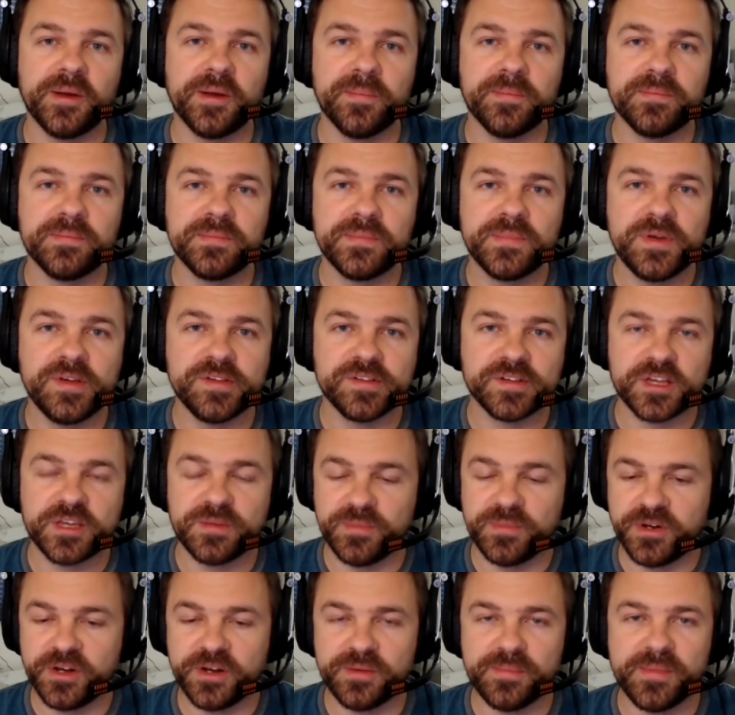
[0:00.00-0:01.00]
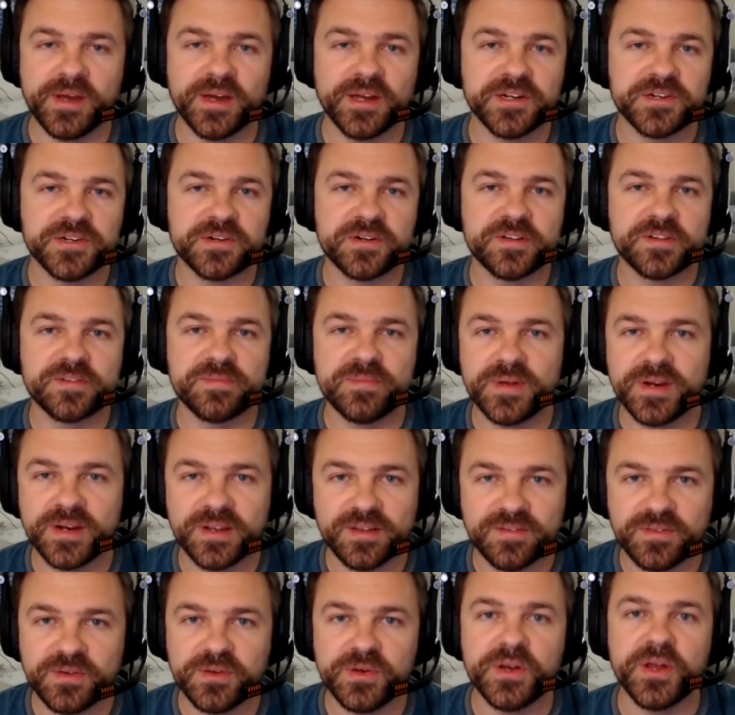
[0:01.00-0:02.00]
He's a community manager, as many
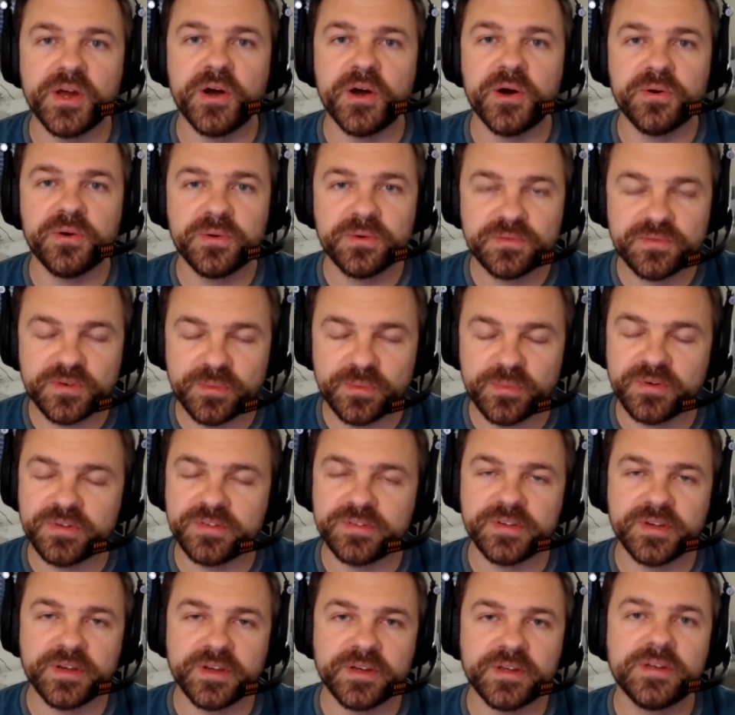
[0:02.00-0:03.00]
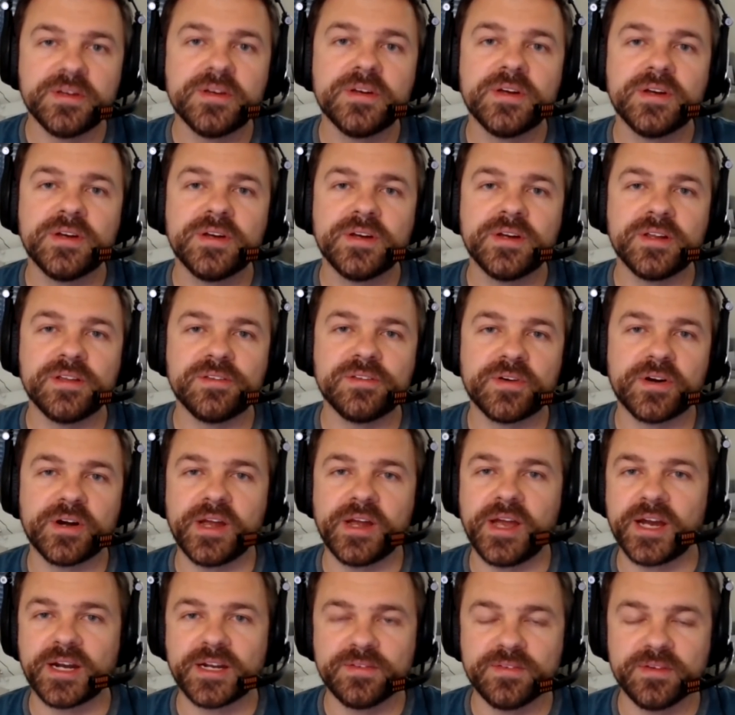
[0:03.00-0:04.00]
of you know, for Brazil. He's very
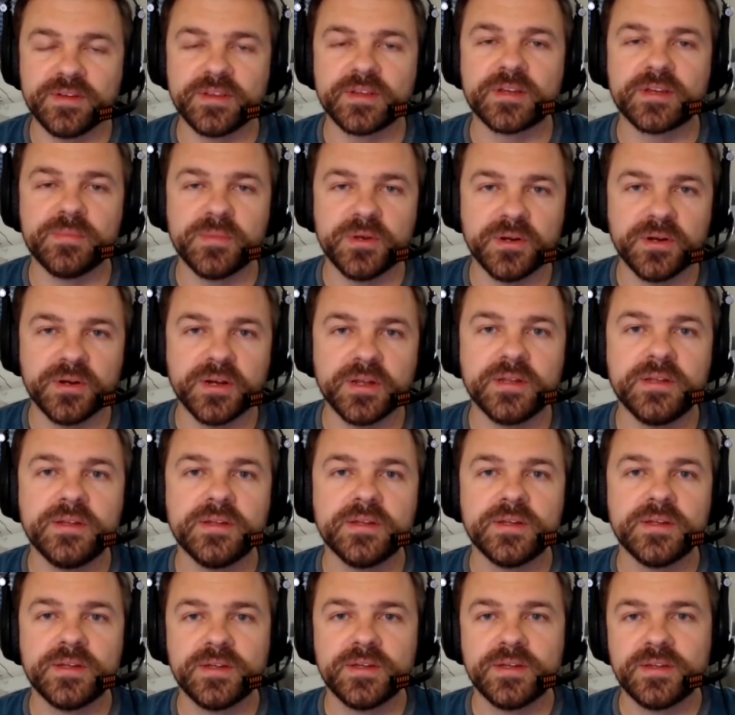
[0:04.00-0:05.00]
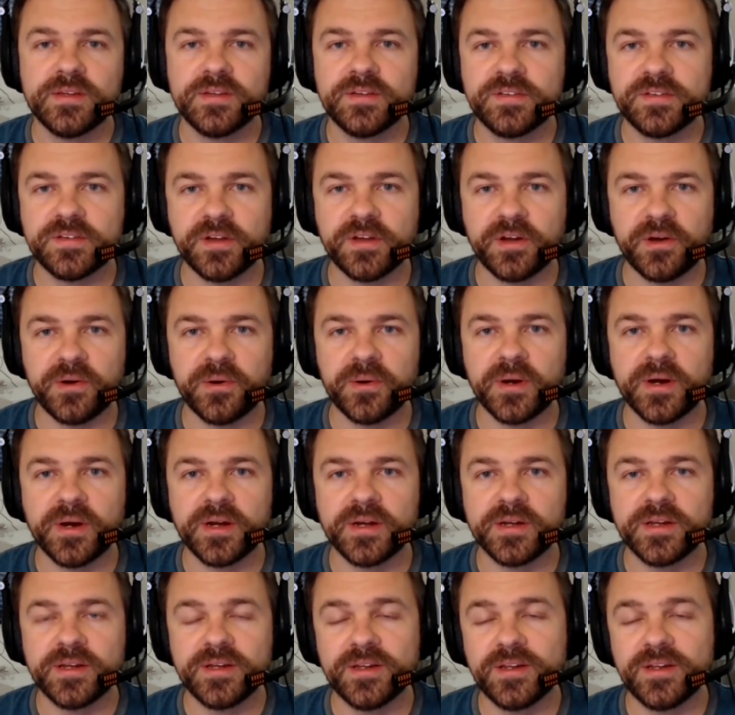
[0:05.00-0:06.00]
active in the community. So
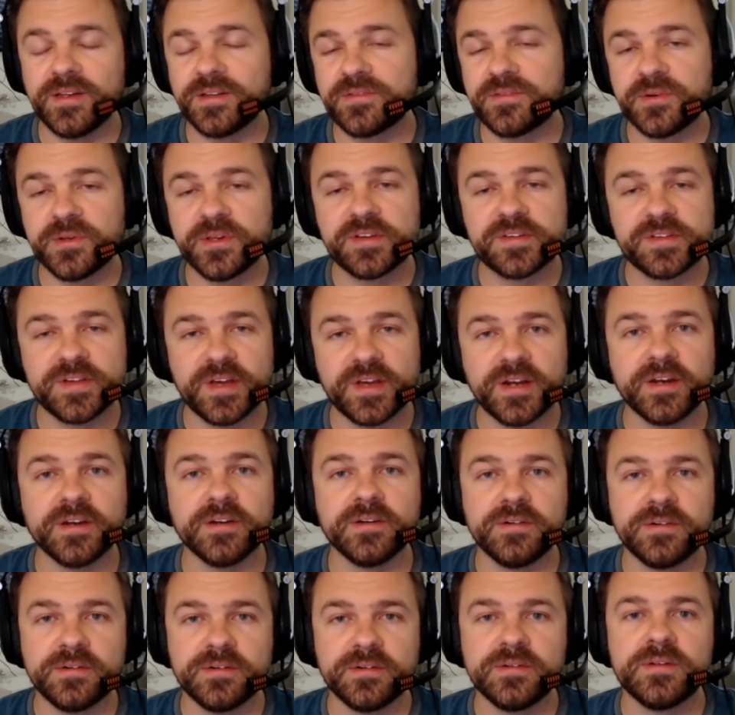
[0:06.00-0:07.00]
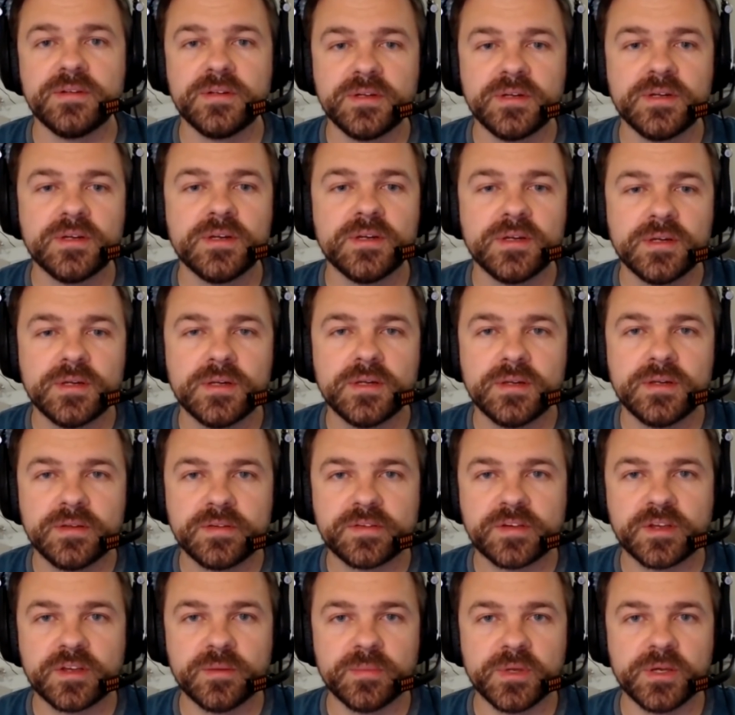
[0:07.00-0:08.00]
it's really exciting. It's
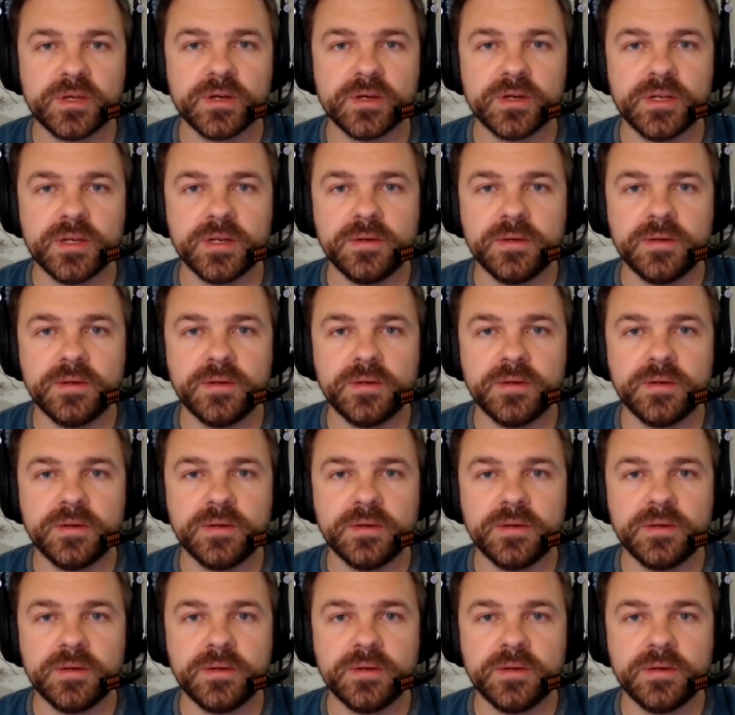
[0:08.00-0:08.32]
going to be good.